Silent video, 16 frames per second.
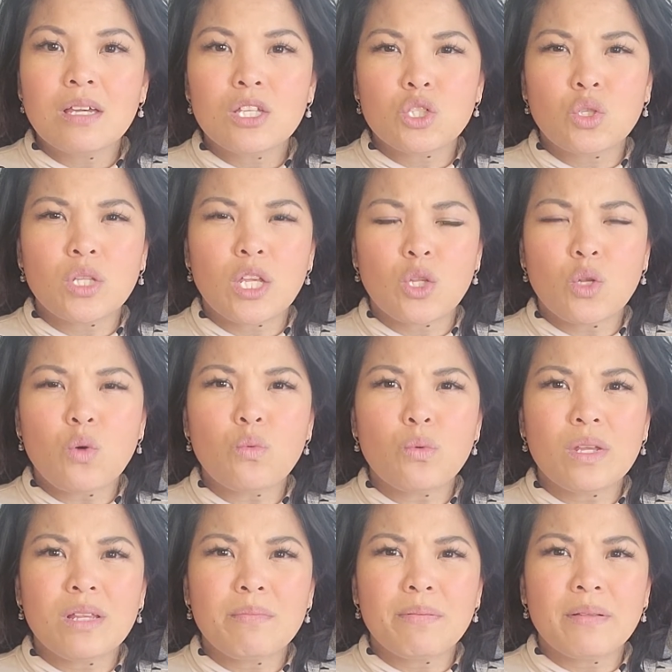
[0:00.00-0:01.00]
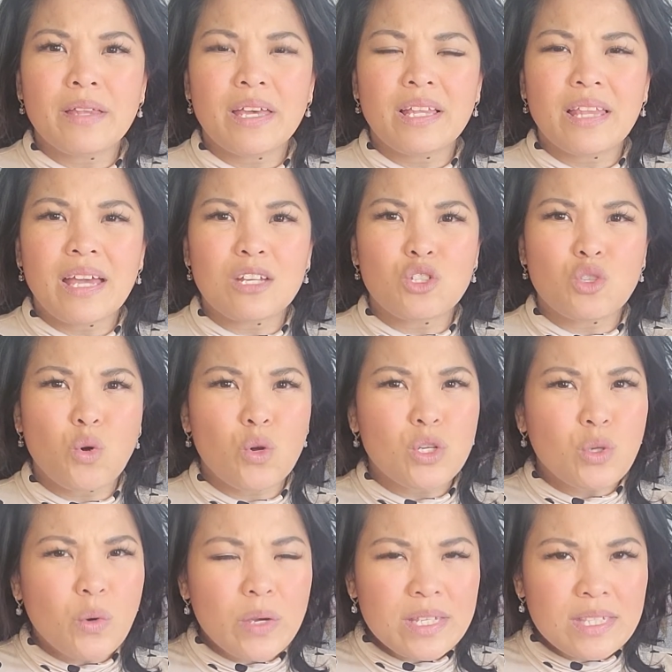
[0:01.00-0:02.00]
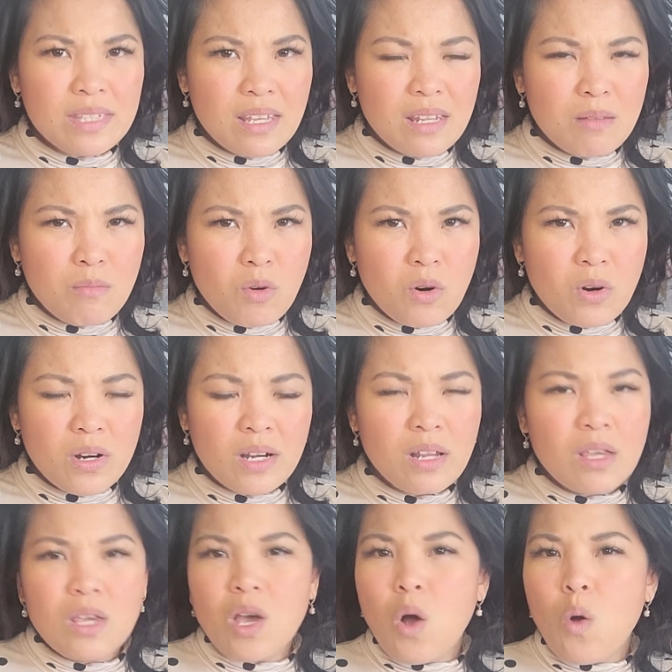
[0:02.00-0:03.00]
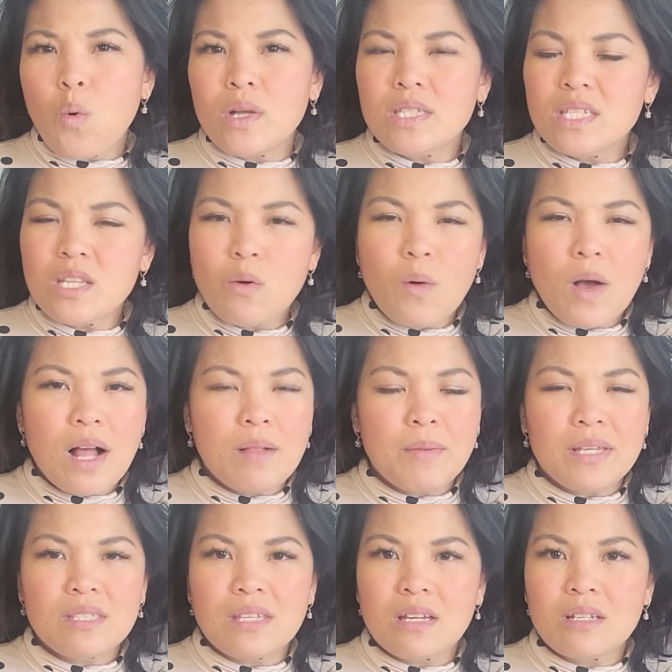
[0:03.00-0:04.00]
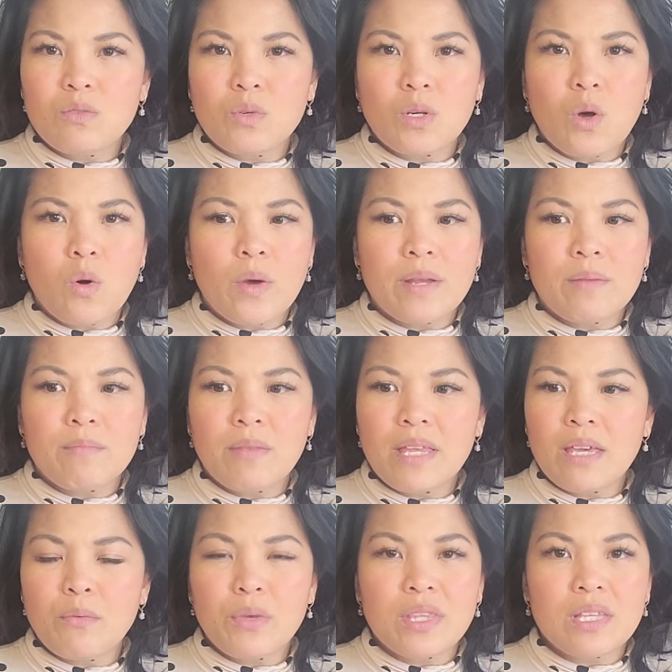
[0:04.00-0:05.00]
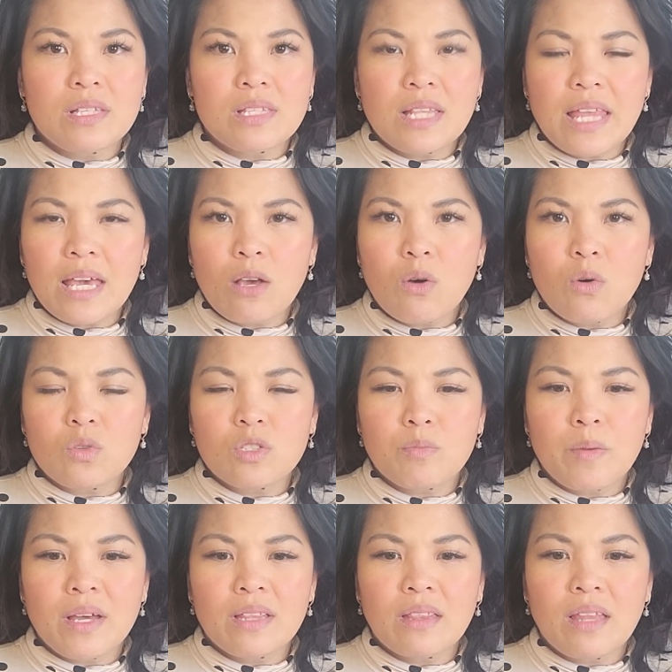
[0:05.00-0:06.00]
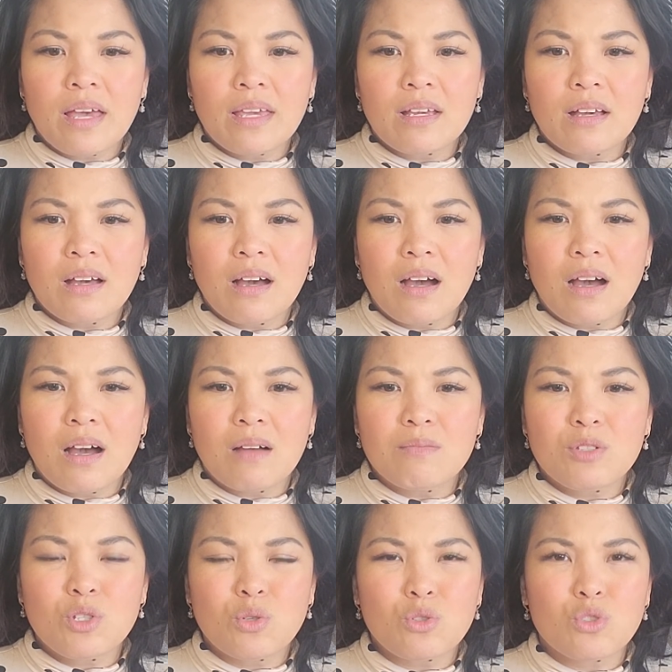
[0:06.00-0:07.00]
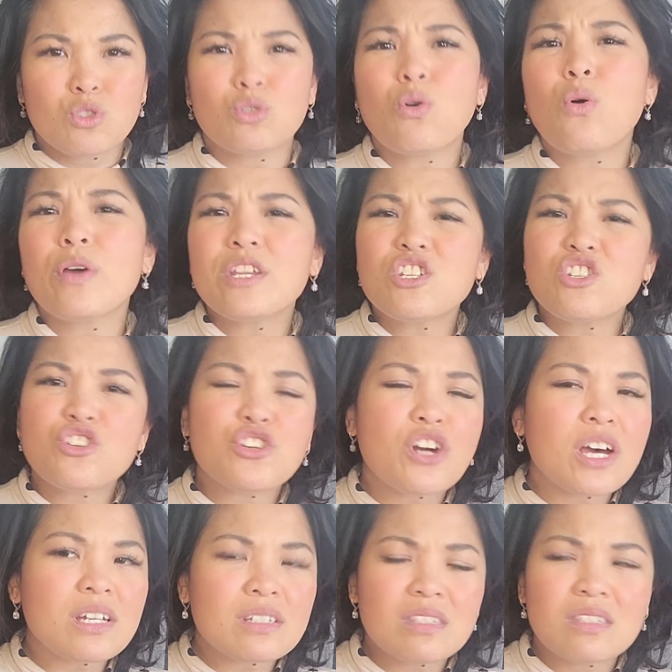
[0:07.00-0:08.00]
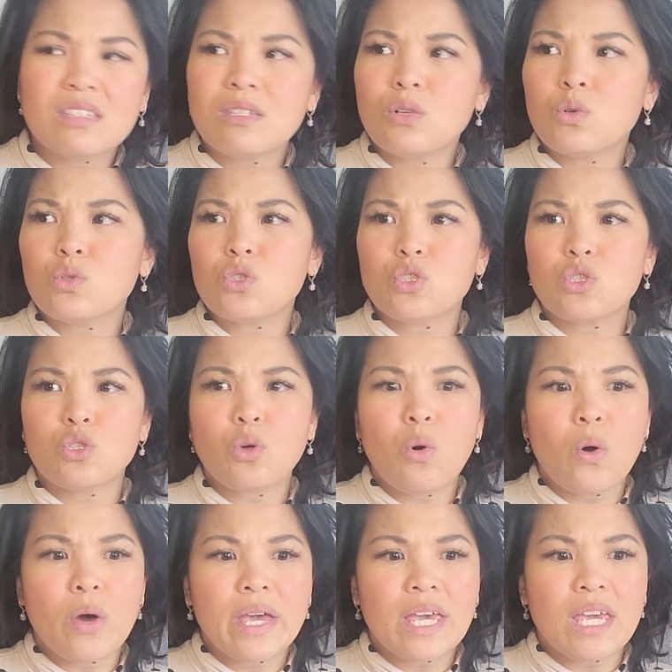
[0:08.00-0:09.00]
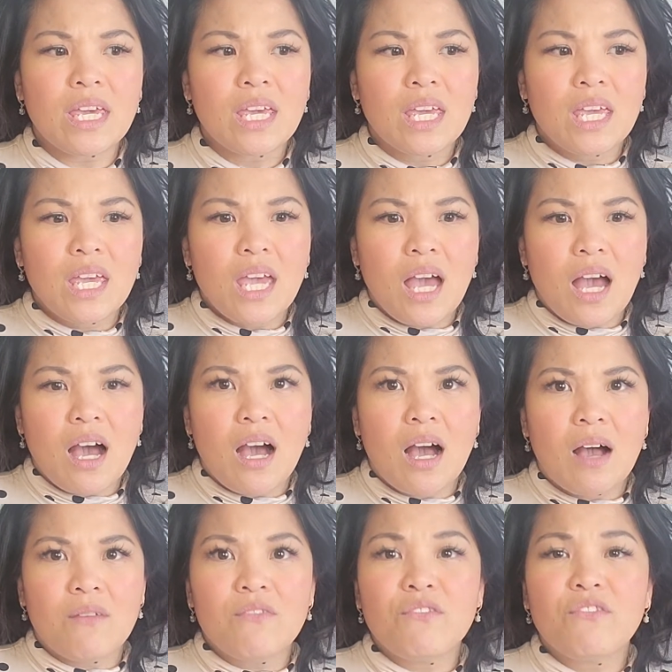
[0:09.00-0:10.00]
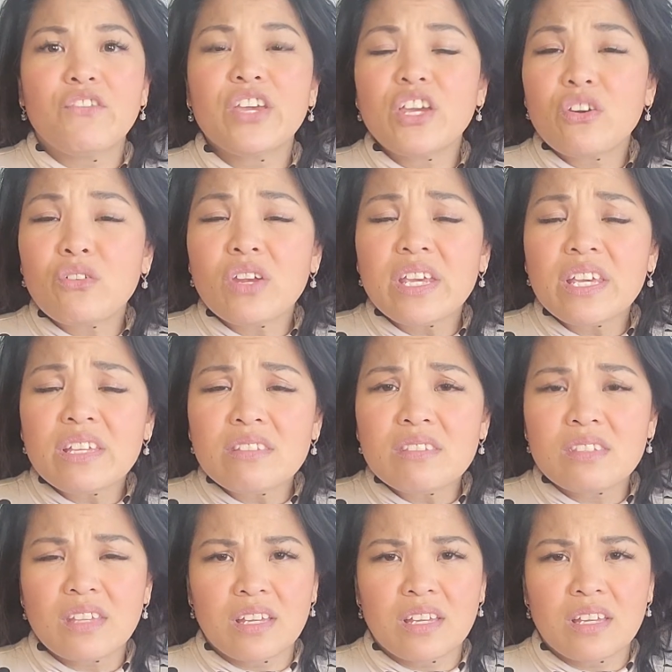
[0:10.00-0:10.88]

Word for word: So they don't really play like toy toys anymore. Once in a while, my son will go and play with his Legos, but like um, those toy trucks, those toy uh, figurines.